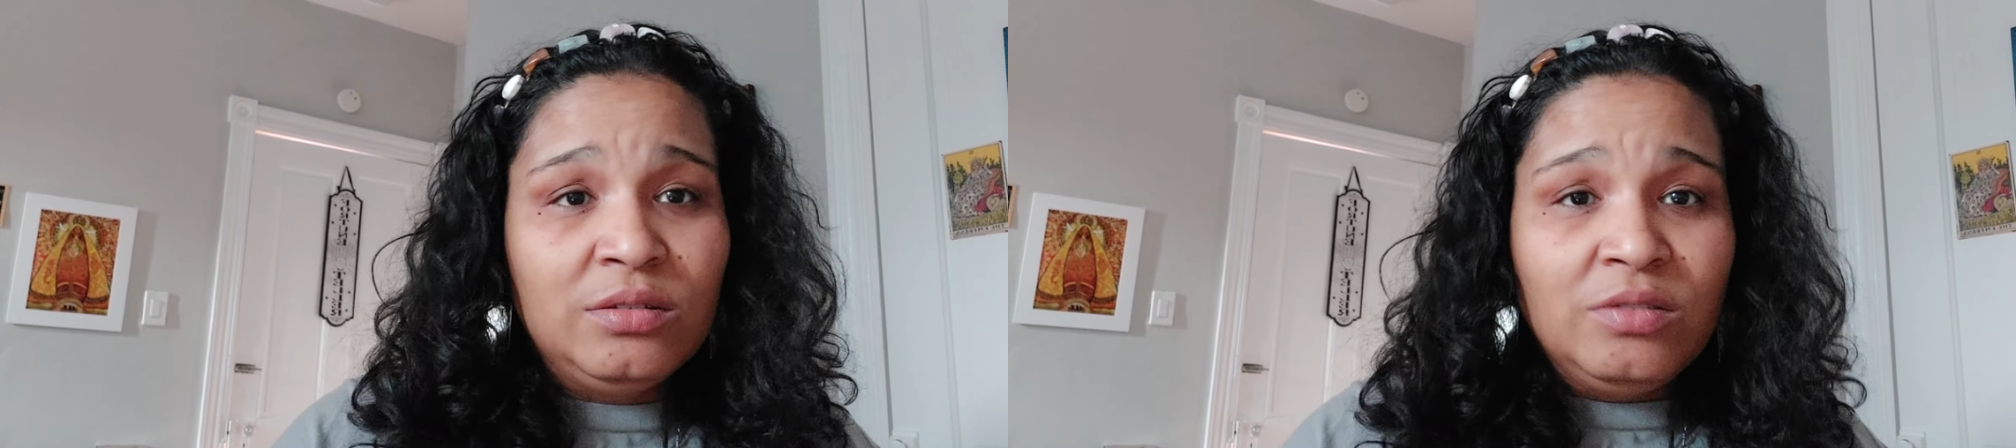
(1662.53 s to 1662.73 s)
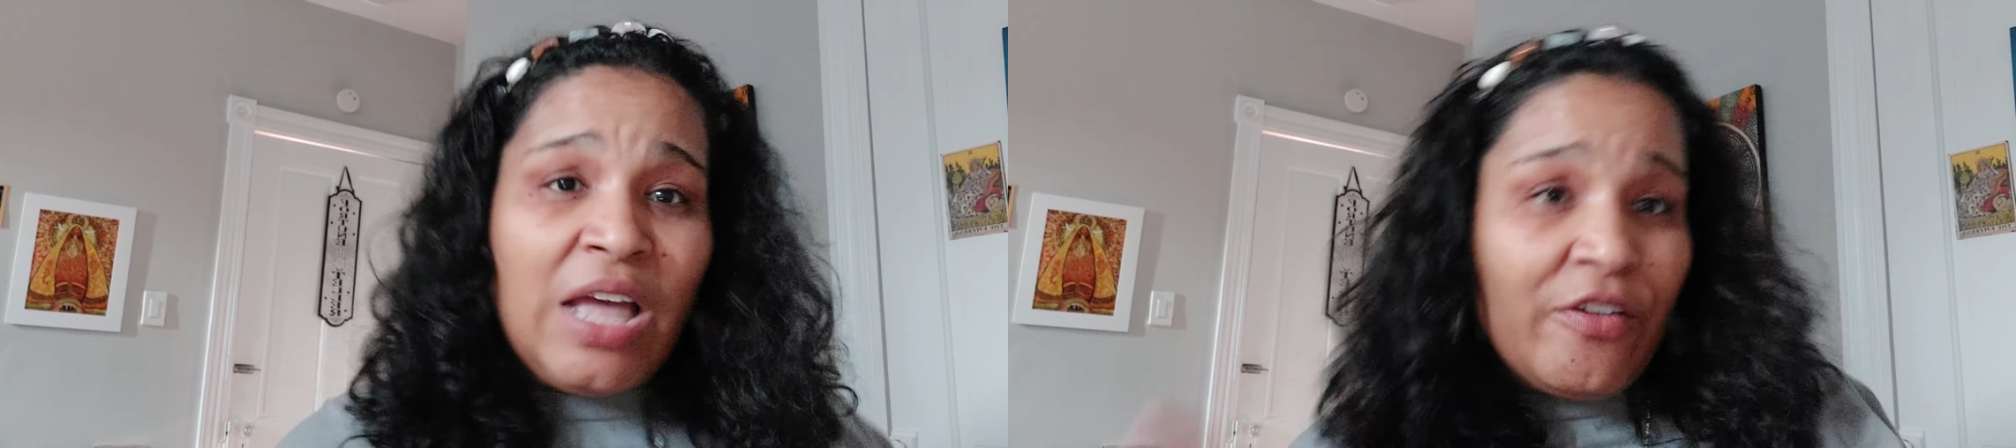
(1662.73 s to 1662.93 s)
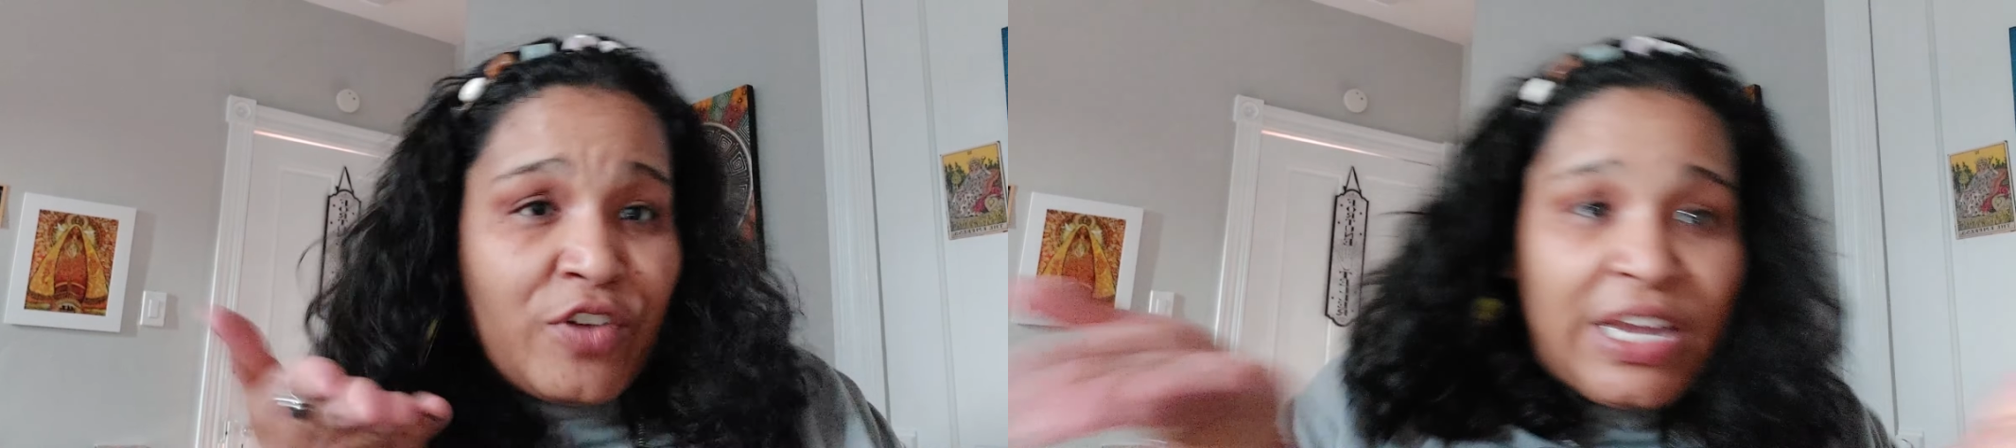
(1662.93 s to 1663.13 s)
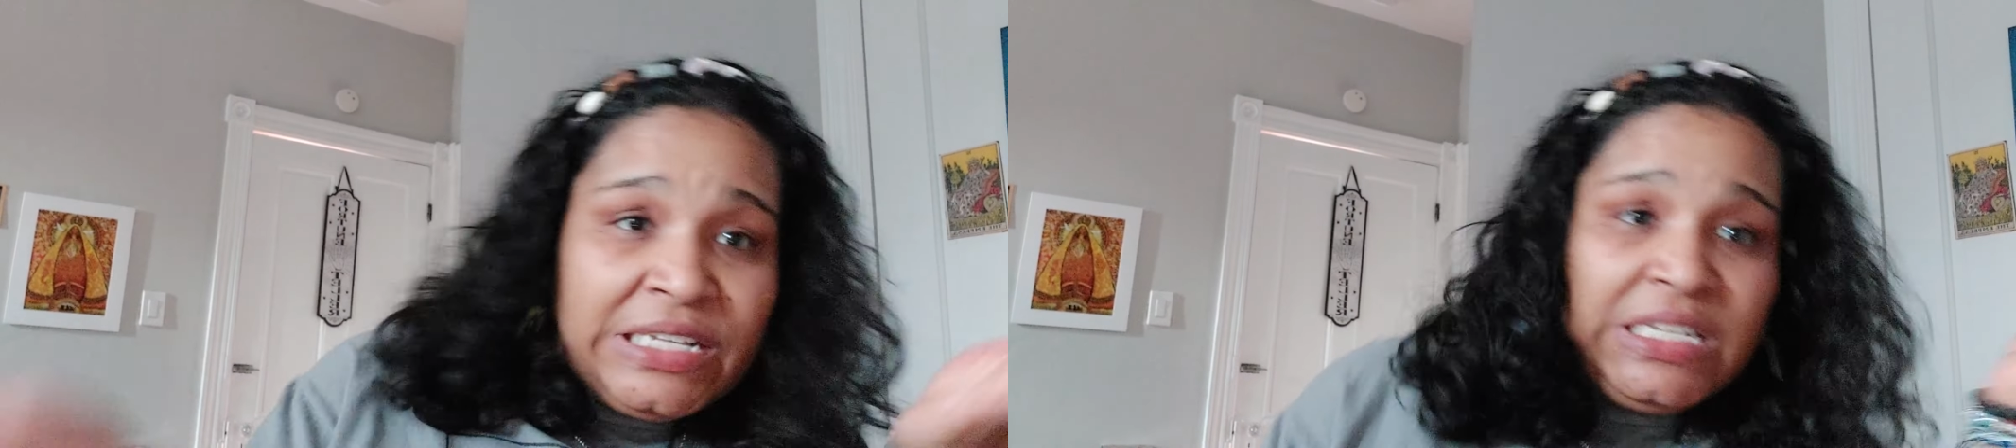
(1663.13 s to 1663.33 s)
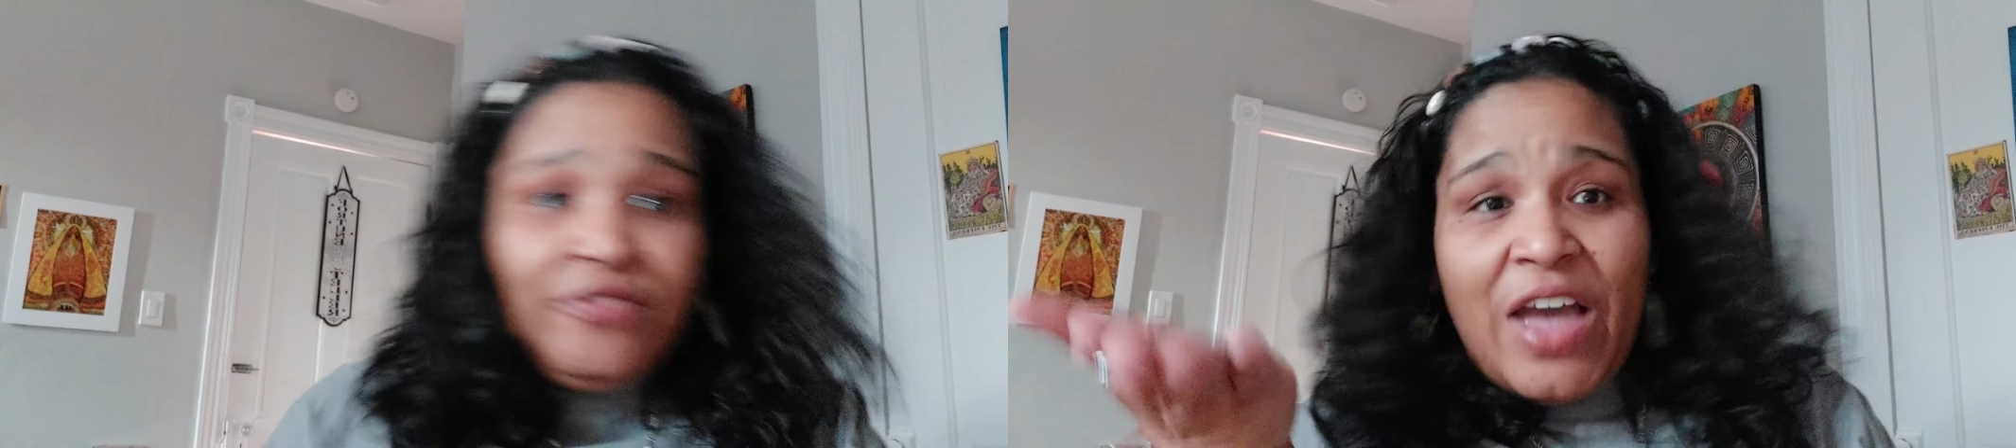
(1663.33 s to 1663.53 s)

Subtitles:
not raising